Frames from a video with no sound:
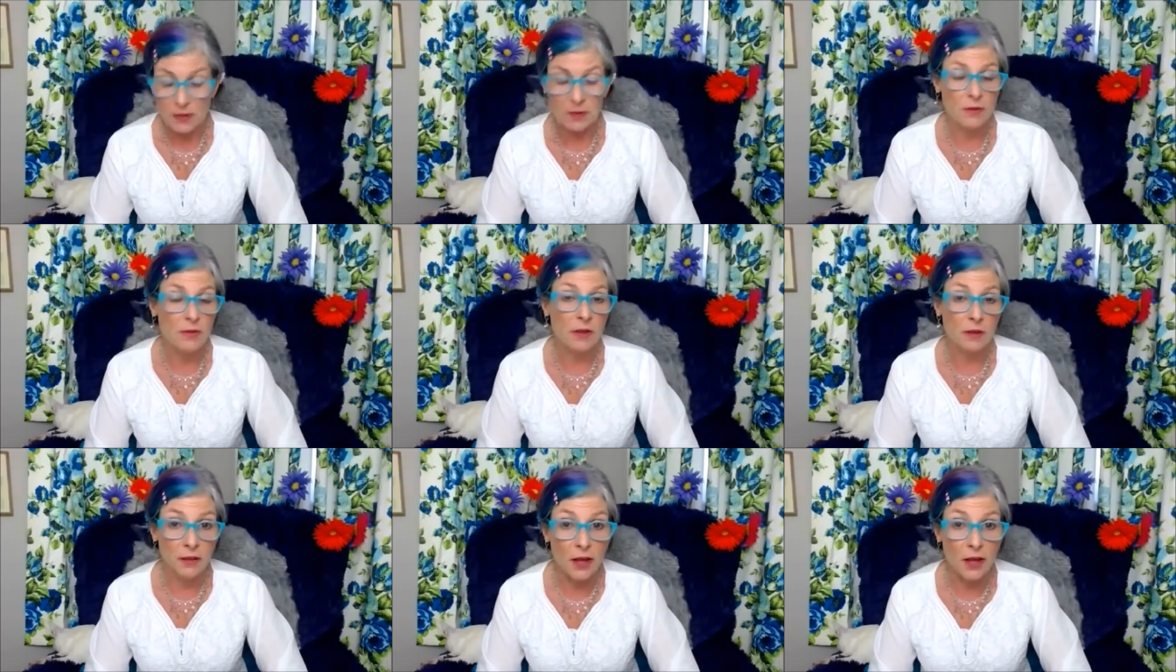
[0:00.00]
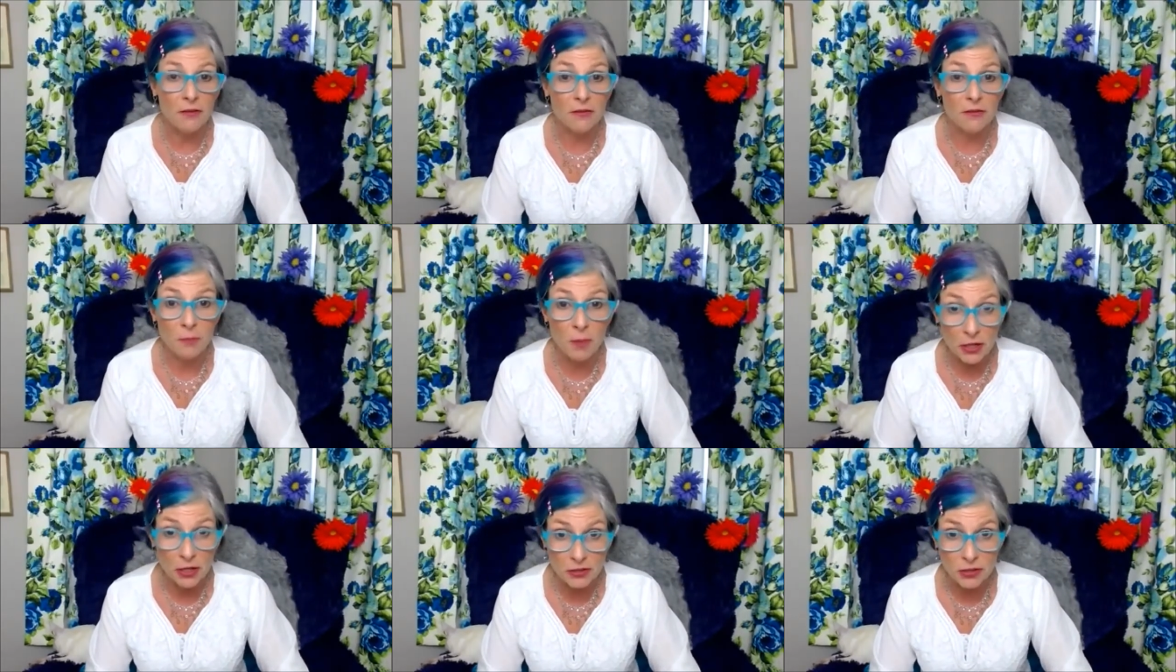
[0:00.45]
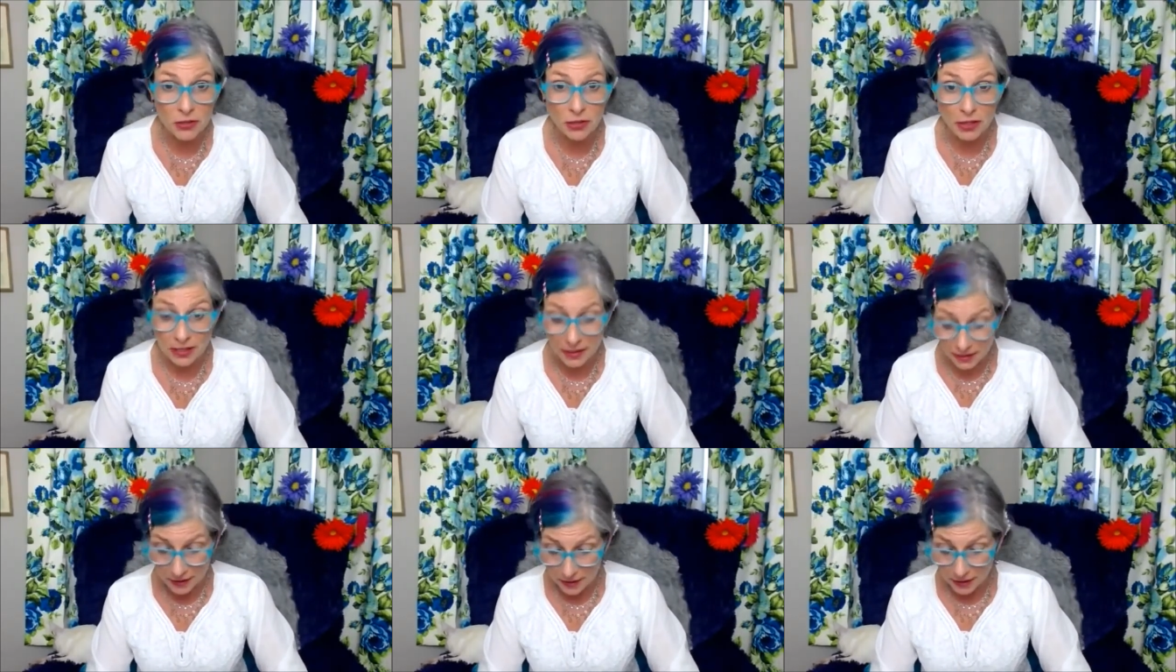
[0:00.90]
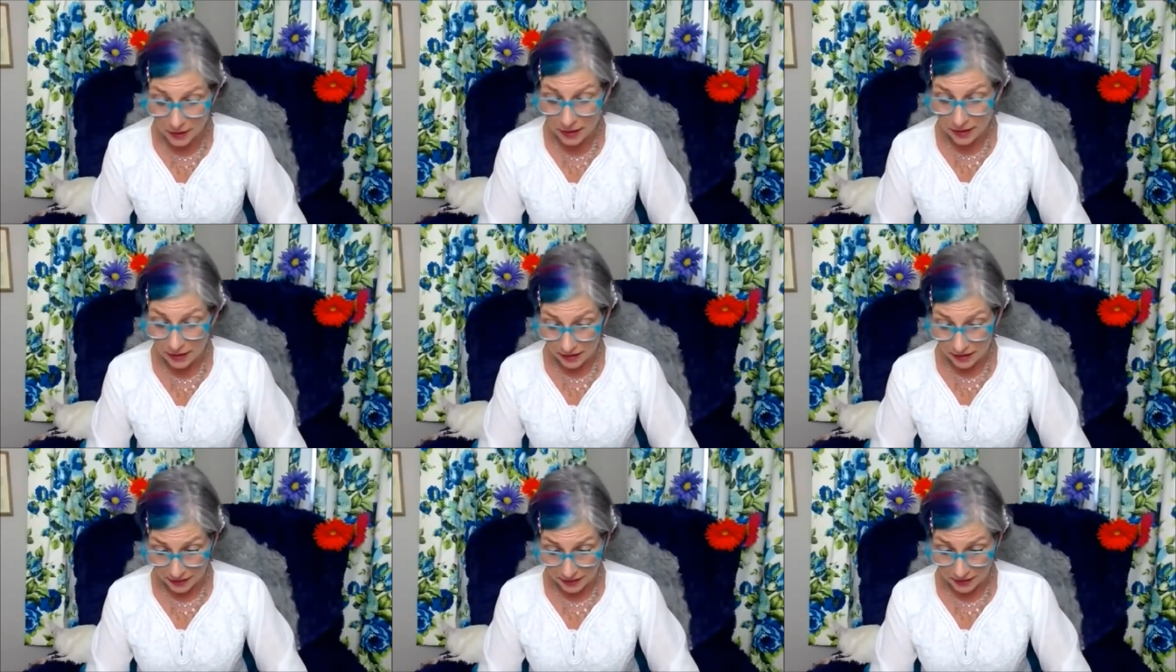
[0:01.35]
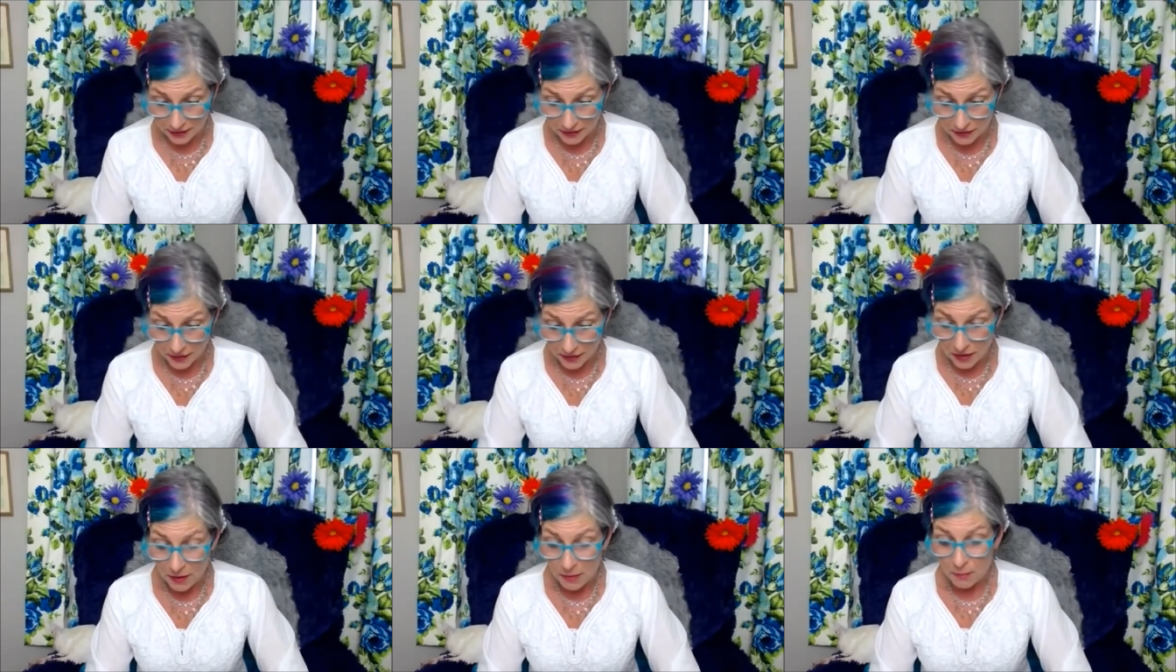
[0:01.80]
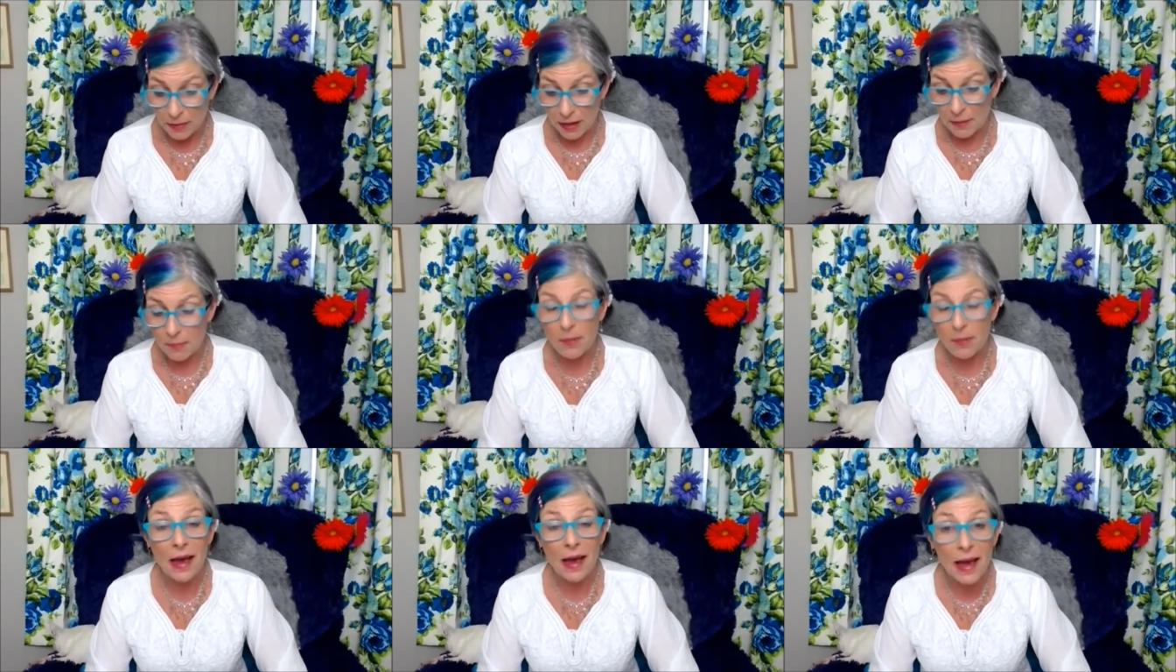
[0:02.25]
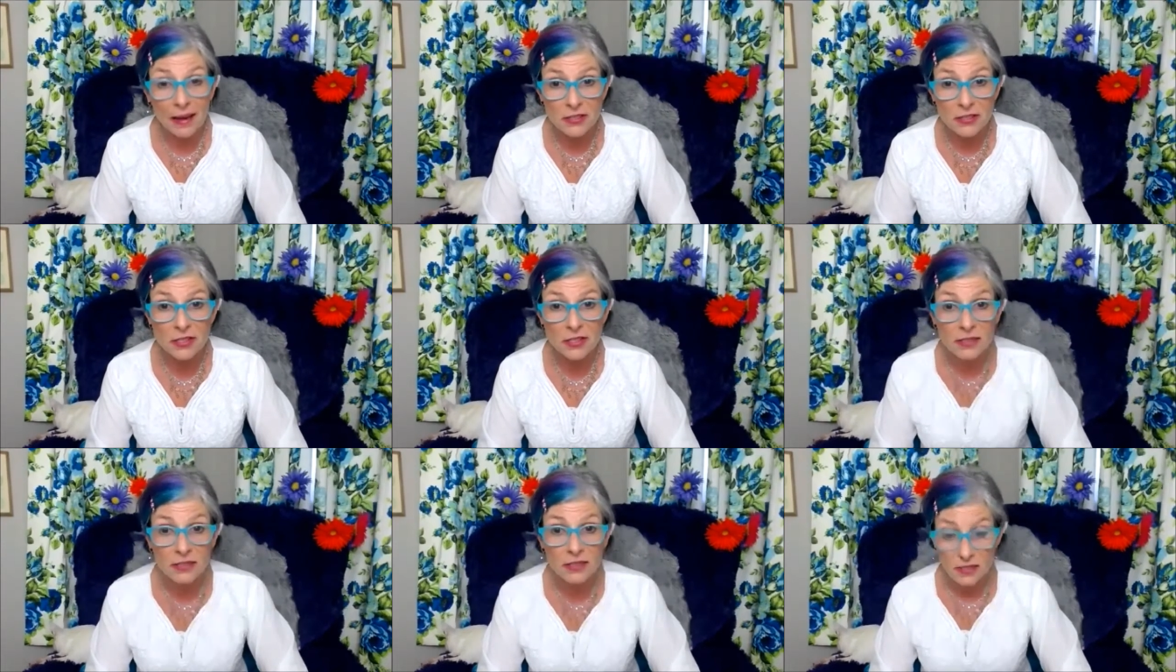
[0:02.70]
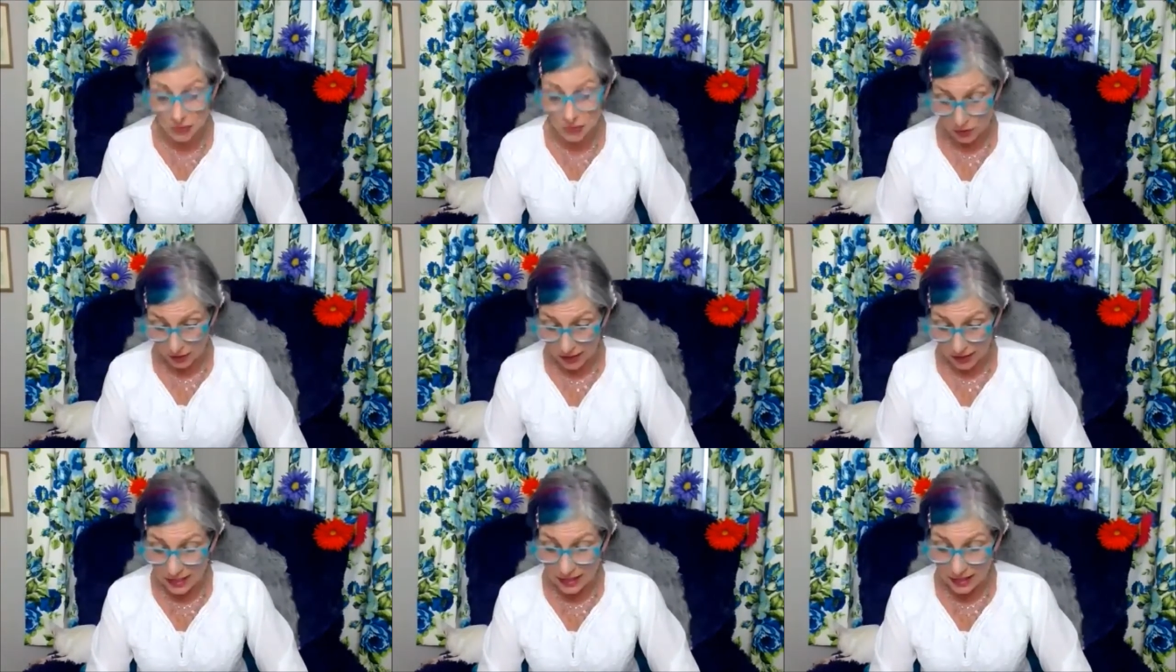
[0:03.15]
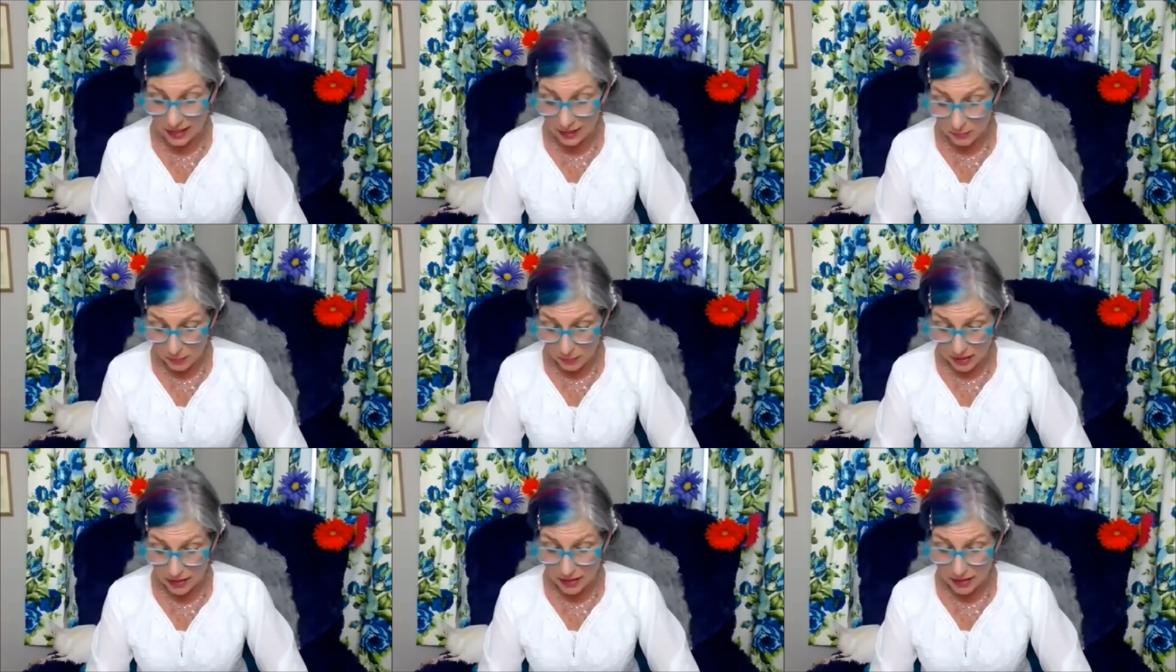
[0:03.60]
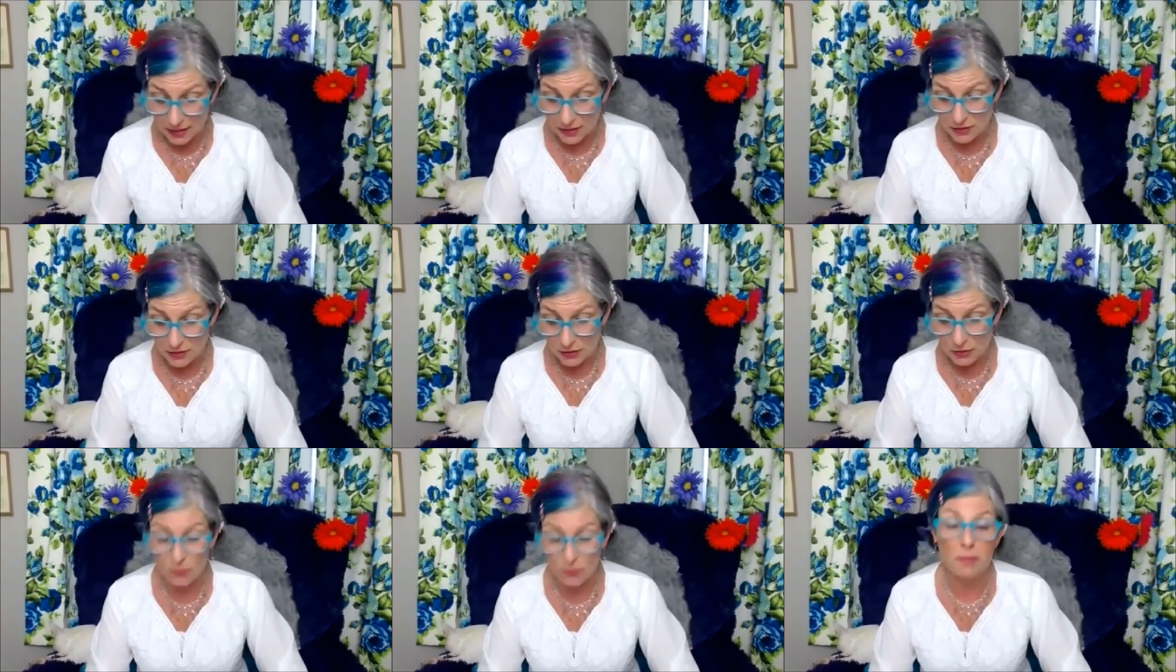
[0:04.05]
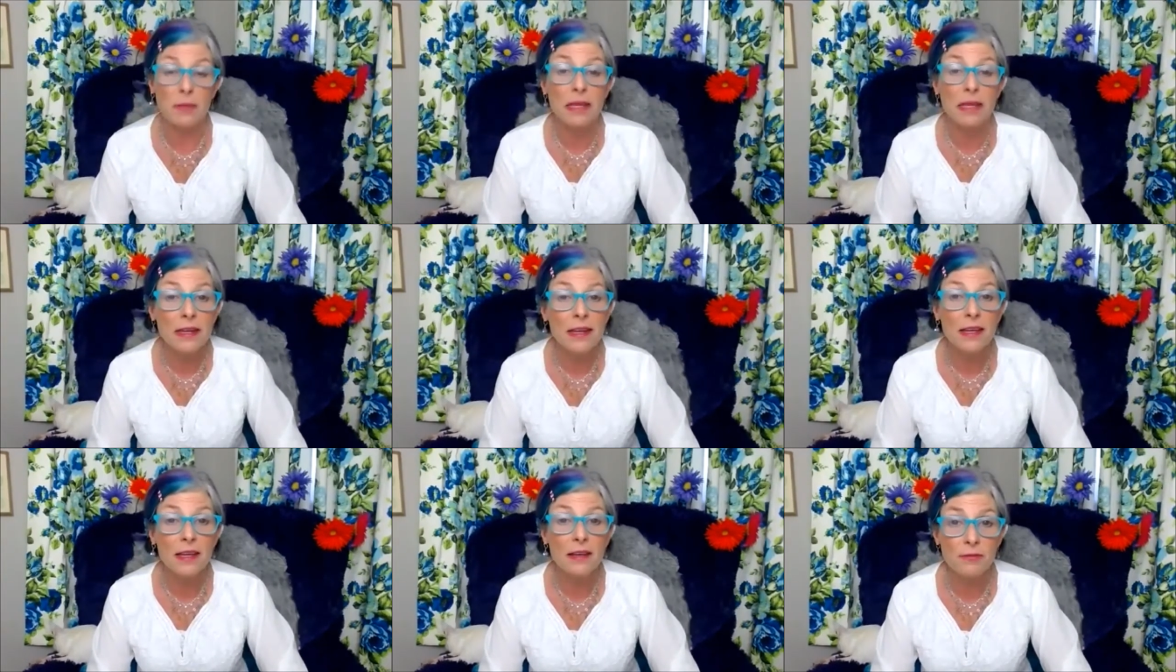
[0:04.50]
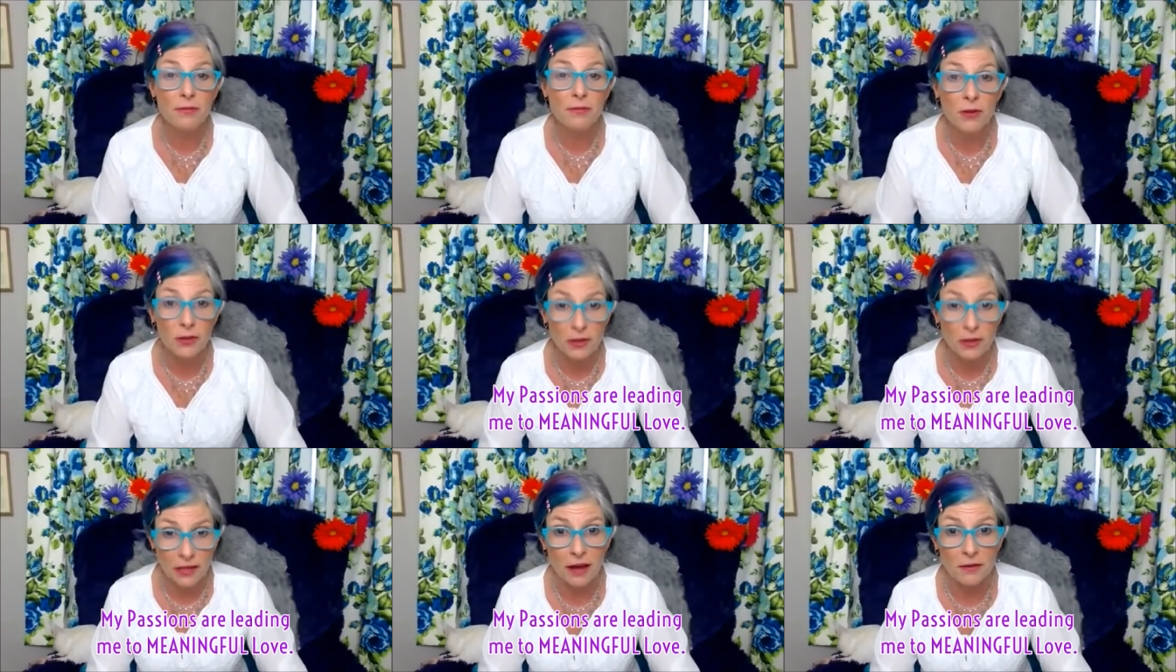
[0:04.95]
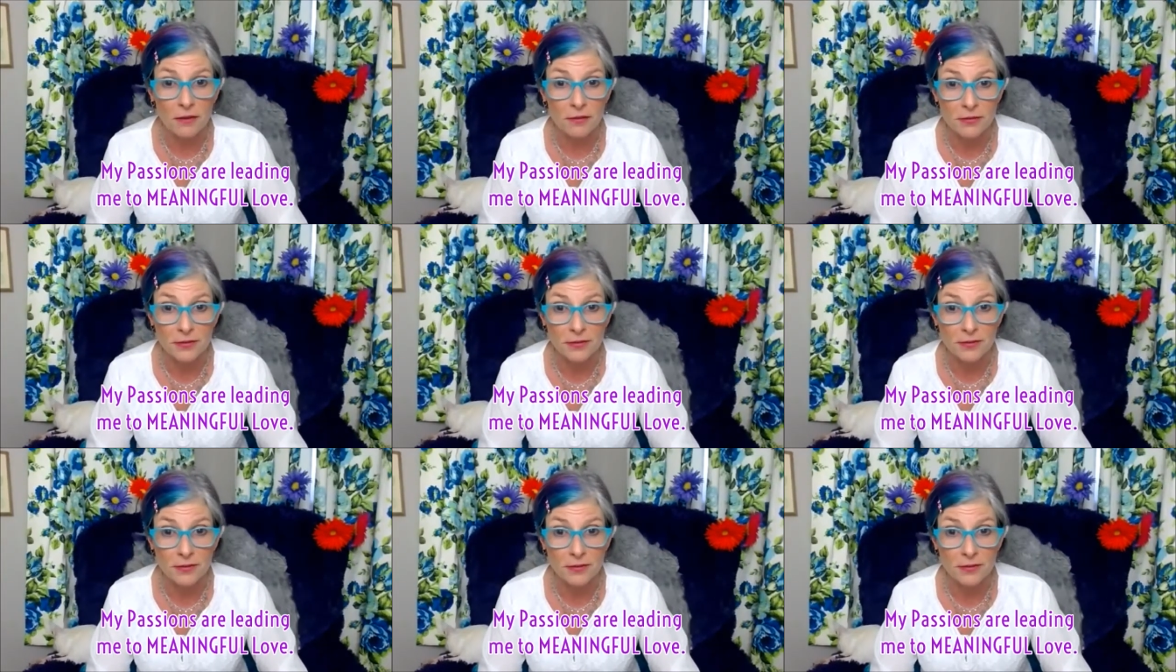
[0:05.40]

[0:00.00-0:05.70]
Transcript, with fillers: The love mantra here is my passions are leading me to meaningful love.